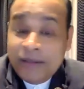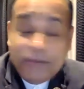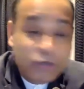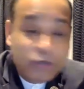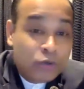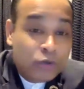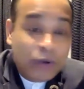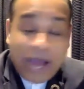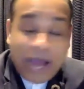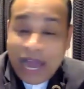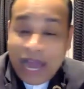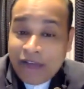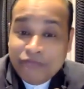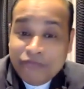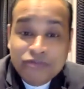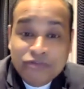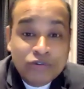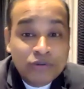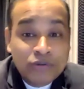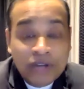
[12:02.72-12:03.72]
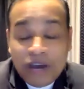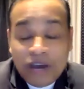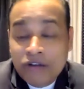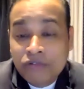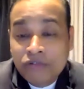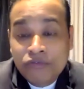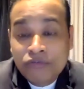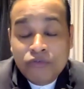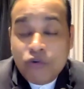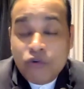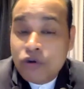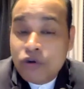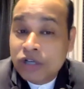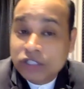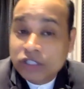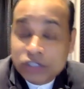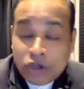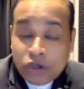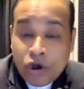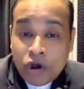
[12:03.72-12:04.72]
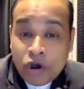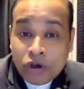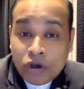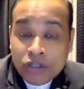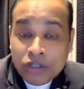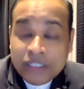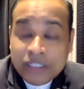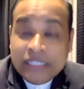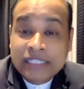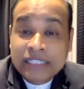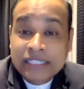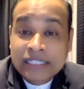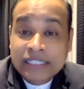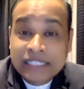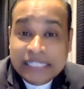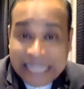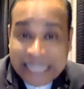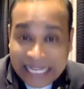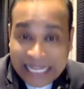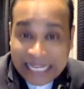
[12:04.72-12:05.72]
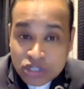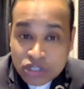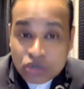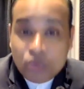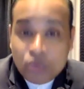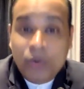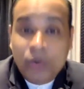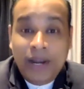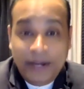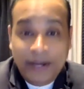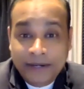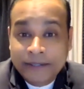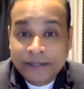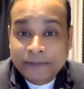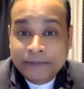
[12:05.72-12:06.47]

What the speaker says: you have to now focus on the next rank.